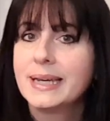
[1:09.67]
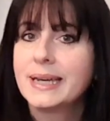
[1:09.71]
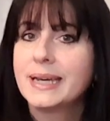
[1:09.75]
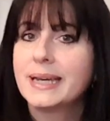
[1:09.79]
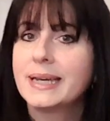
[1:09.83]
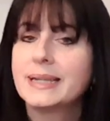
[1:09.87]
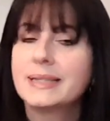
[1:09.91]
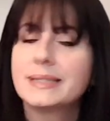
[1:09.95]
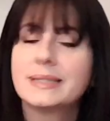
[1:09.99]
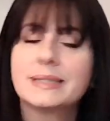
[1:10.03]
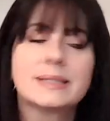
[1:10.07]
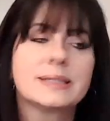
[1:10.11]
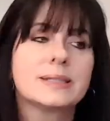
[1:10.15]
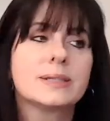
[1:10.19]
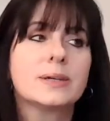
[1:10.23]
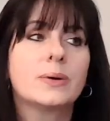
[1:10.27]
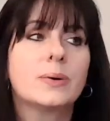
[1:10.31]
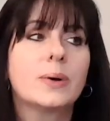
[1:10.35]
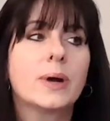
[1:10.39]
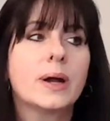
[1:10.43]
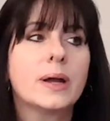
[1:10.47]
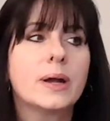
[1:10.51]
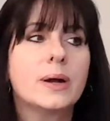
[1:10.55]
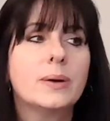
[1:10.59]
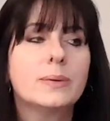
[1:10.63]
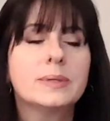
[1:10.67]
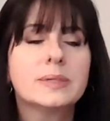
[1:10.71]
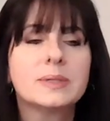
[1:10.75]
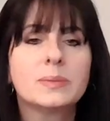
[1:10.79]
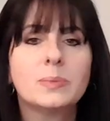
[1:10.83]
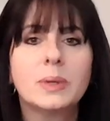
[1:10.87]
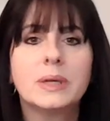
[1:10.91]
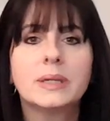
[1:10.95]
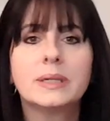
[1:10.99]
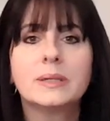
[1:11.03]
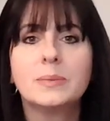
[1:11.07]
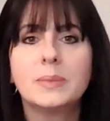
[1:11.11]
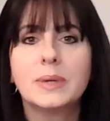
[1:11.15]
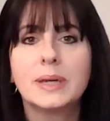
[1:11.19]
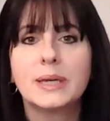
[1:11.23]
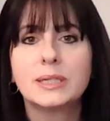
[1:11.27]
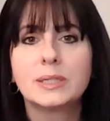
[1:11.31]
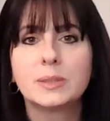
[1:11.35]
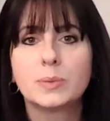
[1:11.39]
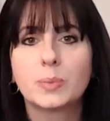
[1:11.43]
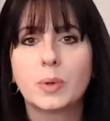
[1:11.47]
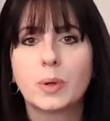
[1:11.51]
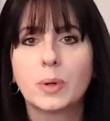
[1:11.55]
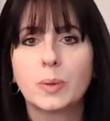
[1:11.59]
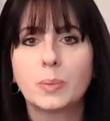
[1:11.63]
And so I always made them age
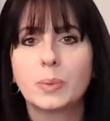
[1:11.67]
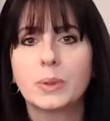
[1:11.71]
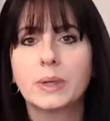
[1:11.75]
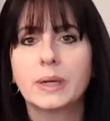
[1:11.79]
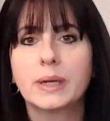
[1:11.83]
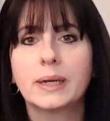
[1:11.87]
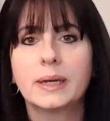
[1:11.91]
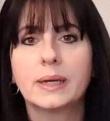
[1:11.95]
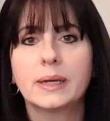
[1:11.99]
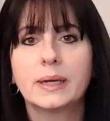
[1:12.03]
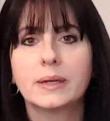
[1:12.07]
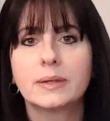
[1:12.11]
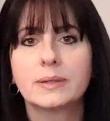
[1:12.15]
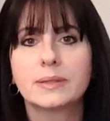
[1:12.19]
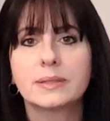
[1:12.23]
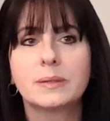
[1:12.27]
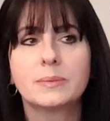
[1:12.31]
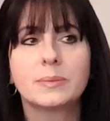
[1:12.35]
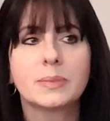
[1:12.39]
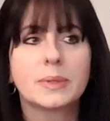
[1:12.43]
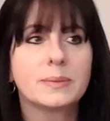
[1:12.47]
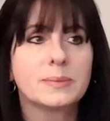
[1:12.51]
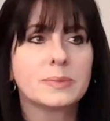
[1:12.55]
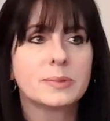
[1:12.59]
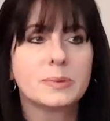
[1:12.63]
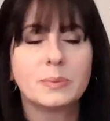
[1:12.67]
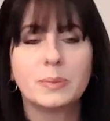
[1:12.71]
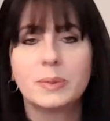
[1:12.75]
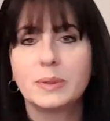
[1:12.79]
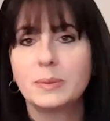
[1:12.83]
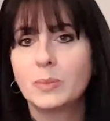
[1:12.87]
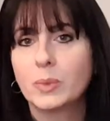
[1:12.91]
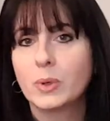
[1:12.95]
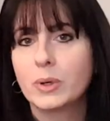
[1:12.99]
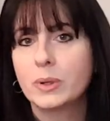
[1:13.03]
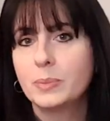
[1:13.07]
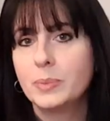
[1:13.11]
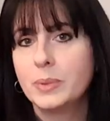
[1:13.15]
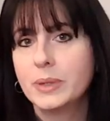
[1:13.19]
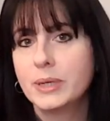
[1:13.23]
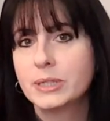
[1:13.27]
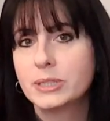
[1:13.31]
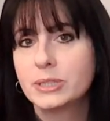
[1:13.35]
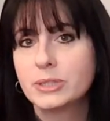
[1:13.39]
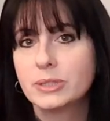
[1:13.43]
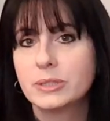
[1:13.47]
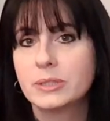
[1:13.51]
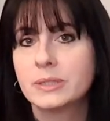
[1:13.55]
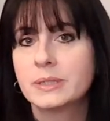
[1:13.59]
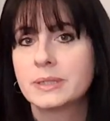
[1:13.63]
appropriate. You know, sometimes it would be more in
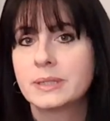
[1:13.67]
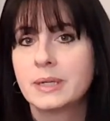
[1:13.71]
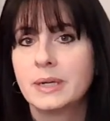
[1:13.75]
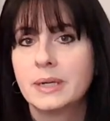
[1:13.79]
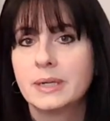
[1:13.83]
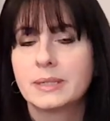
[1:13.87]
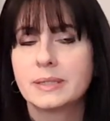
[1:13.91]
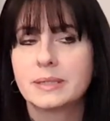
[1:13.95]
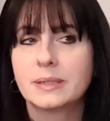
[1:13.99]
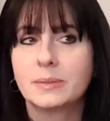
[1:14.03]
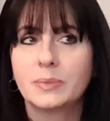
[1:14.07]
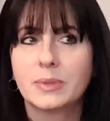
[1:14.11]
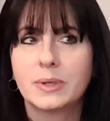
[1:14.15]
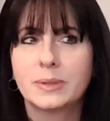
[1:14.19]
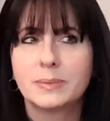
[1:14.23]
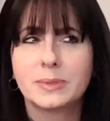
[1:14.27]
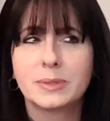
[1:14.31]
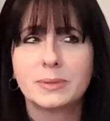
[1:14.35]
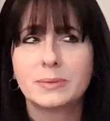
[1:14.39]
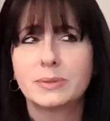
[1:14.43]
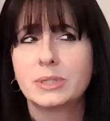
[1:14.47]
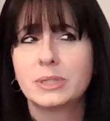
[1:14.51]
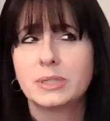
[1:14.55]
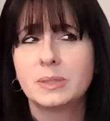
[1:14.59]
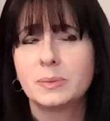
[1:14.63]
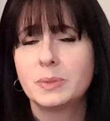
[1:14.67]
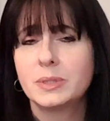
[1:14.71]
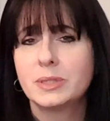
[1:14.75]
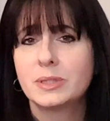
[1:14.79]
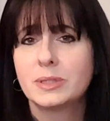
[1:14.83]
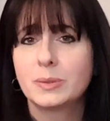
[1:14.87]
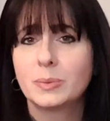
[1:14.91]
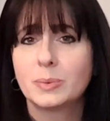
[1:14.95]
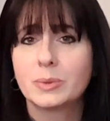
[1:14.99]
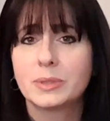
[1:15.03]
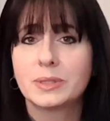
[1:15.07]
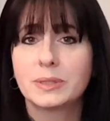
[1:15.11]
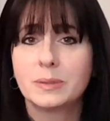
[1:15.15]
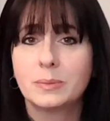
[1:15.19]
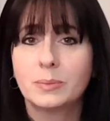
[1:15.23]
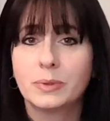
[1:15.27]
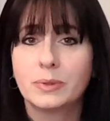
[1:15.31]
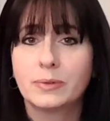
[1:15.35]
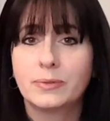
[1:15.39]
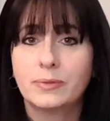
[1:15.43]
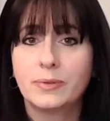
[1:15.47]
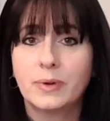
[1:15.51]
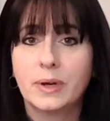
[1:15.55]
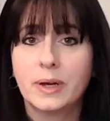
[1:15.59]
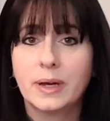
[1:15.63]
pictures, sometimes it would just be super
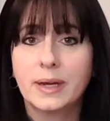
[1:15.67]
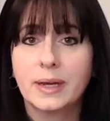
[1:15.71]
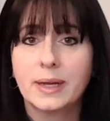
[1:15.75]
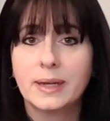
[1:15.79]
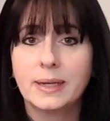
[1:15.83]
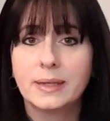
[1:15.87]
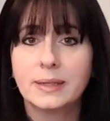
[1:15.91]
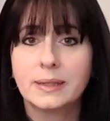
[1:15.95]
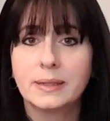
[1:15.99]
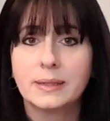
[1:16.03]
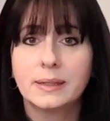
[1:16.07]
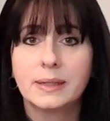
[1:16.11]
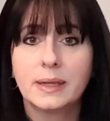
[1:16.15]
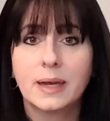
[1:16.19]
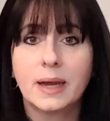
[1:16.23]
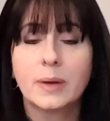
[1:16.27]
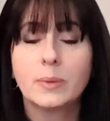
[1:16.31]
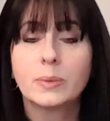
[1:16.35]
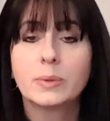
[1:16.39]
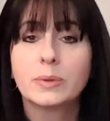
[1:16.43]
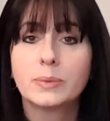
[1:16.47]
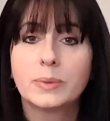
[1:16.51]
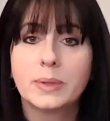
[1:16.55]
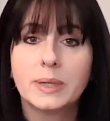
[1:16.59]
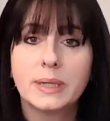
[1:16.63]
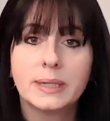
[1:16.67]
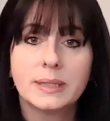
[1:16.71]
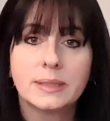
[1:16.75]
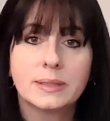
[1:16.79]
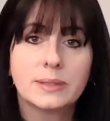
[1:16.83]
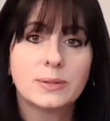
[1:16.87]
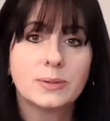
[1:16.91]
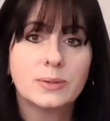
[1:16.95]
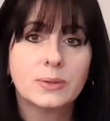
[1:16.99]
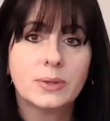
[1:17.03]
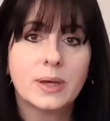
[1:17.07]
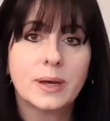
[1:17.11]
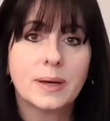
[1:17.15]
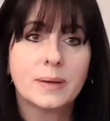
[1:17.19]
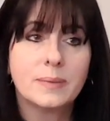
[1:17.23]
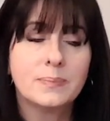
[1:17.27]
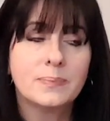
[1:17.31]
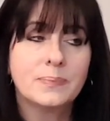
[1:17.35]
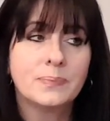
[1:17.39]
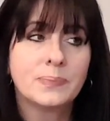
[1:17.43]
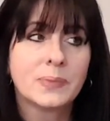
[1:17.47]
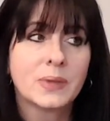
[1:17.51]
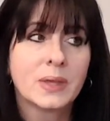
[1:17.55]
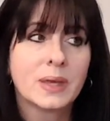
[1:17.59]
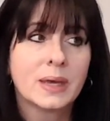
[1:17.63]
simplified, and I would read it to
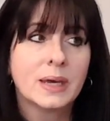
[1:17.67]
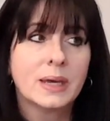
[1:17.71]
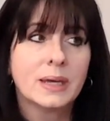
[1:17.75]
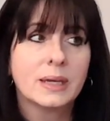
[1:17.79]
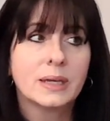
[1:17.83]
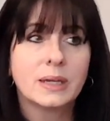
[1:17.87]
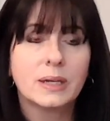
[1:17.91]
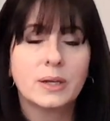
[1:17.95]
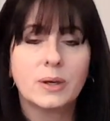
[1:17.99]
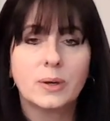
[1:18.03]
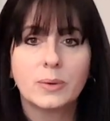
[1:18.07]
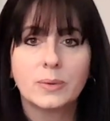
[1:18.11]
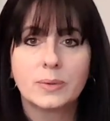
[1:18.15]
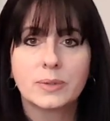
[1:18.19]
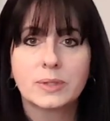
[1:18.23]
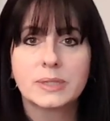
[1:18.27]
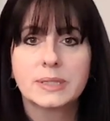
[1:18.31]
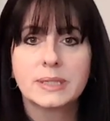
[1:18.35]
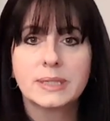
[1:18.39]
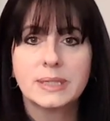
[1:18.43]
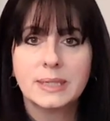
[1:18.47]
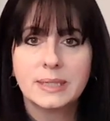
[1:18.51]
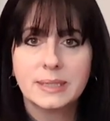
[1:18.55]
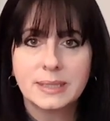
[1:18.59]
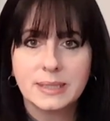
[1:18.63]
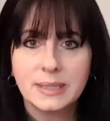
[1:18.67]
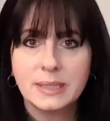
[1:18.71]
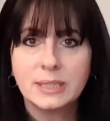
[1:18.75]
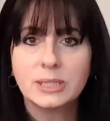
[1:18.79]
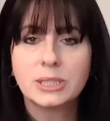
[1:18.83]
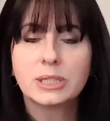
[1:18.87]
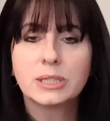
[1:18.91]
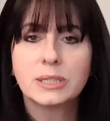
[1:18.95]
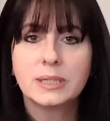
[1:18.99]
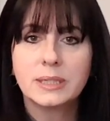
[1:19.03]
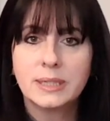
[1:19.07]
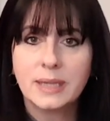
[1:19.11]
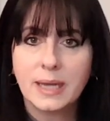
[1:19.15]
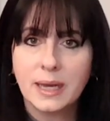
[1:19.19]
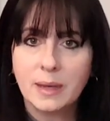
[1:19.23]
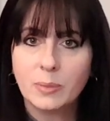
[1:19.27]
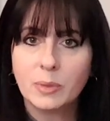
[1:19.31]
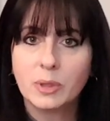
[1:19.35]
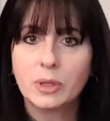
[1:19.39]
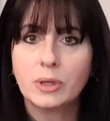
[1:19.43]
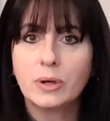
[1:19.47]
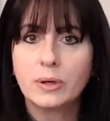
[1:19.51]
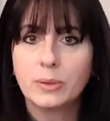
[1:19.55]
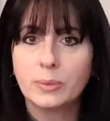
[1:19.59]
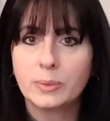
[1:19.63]
them, you know, because as each kid came
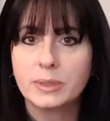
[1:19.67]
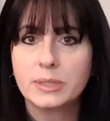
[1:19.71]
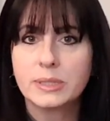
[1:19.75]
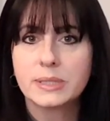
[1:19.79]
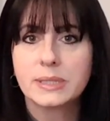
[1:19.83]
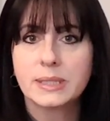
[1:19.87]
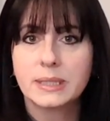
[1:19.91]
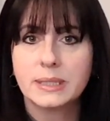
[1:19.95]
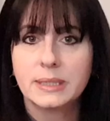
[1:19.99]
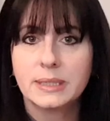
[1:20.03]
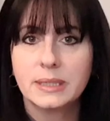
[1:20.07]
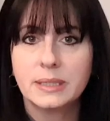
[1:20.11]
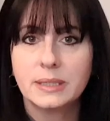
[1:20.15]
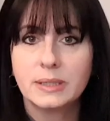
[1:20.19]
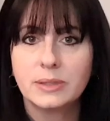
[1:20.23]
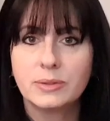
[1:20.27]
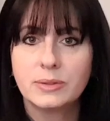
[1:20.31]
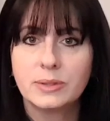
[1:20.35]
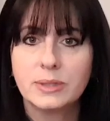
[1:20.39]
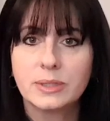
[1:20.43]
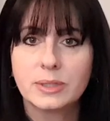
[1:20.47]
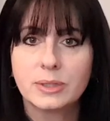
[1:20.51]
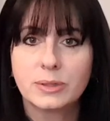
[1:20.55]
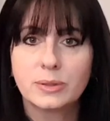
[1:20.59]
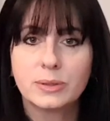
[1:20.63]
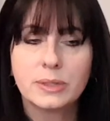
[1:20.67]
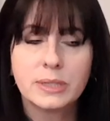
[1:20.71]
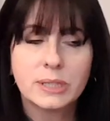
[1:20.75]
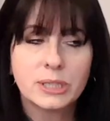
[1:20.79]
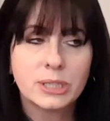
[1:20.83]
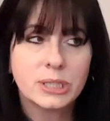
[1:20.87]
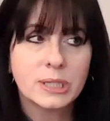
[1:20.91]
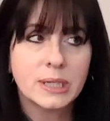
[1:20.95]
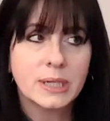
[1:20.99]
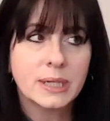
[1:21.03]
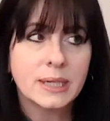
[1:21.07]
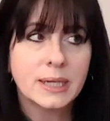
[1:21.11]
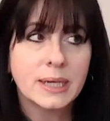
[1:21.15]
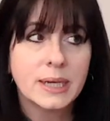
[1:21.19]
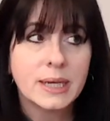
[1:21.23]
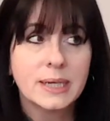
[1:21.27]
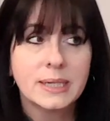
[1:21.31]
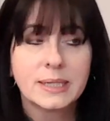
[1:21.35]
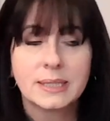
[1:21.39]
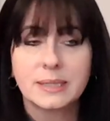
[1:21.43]
along, we just continued this tradition.